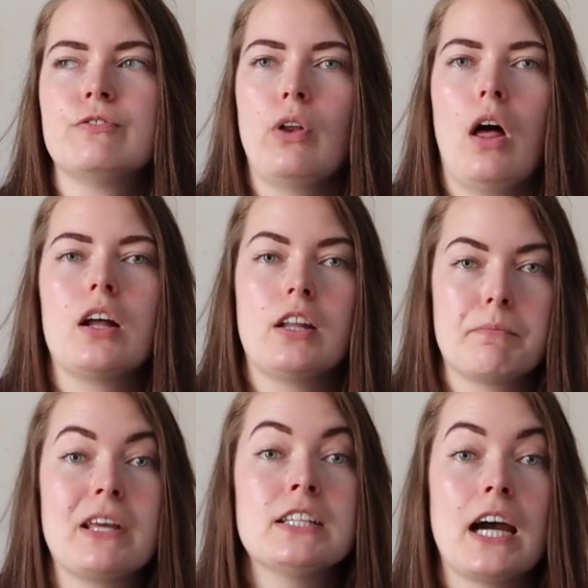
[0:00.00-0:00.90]
vlog like
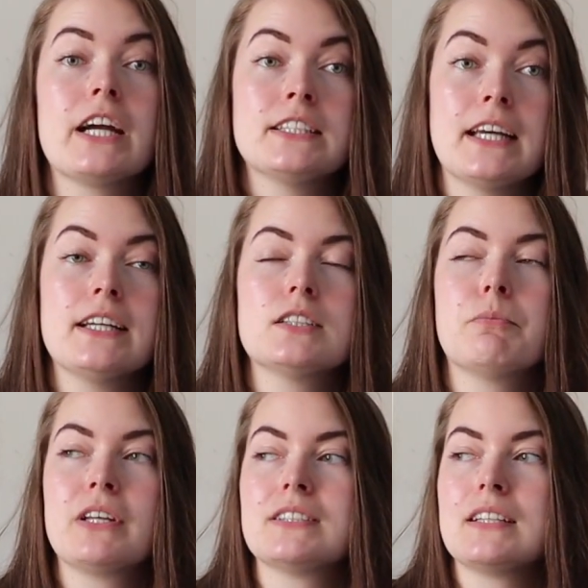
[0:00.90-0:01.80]
my entire days
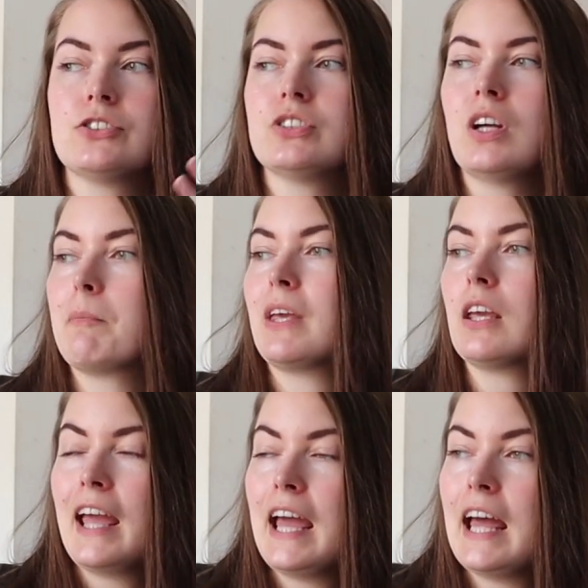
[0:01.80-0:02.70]
because that's just not
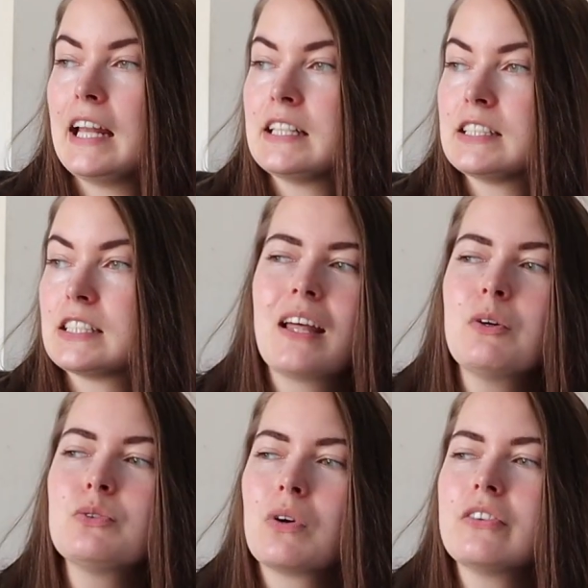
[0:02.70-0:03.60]
me. And that
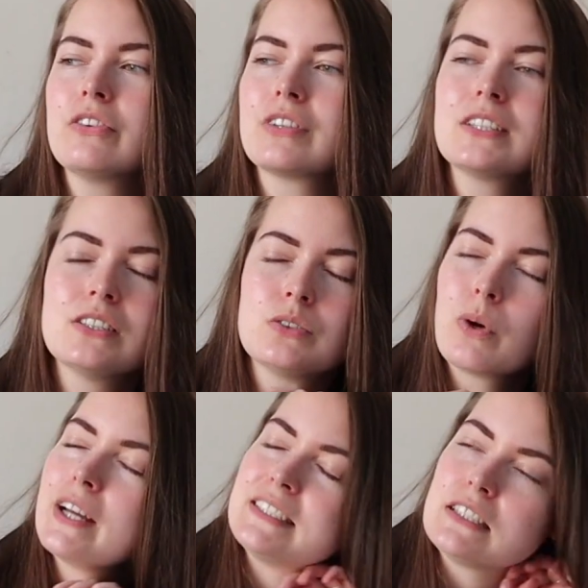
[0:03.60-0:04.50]
was one of the reasons
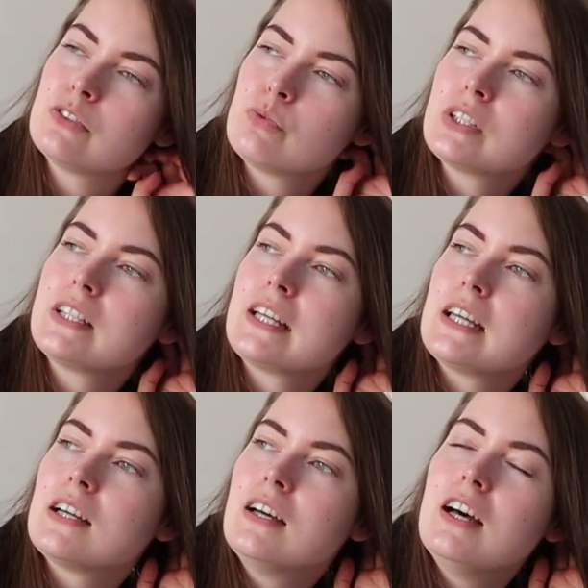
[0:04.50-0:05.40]
why I didn't
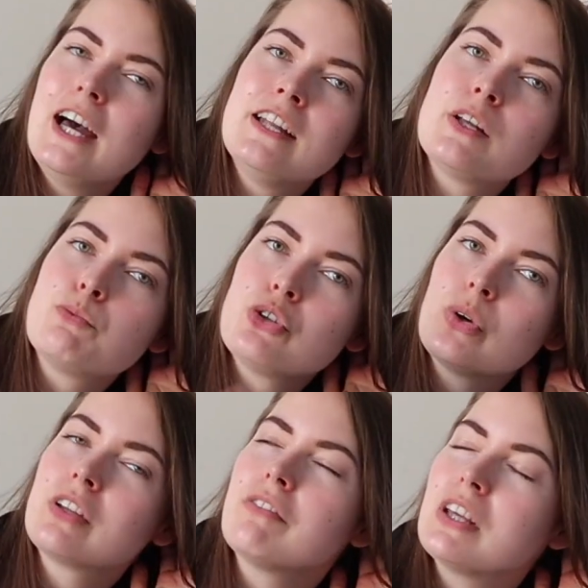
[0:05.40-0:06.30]
really end up
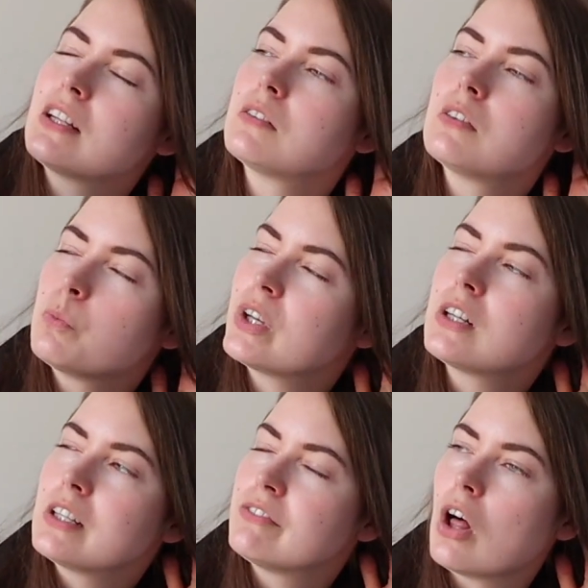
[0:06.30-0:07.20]
doing the
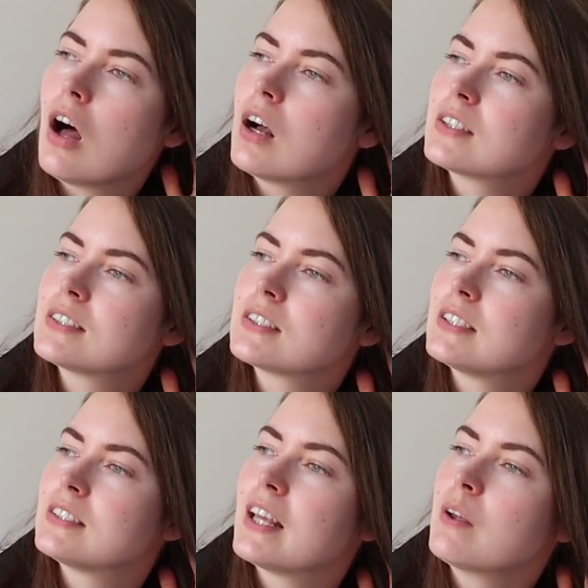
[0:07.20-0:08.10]
weekly vlogs,
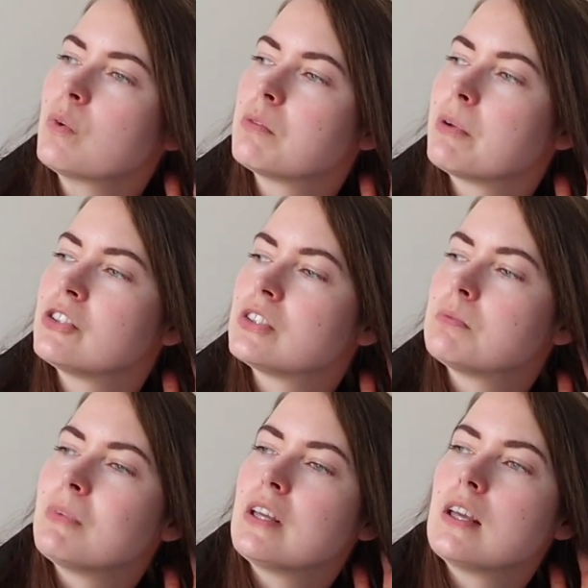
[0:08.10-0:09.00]
because then it would have been just
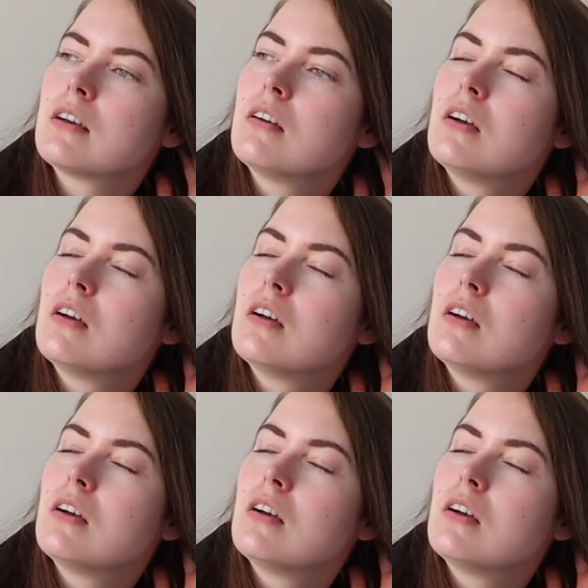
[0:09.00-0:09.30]
me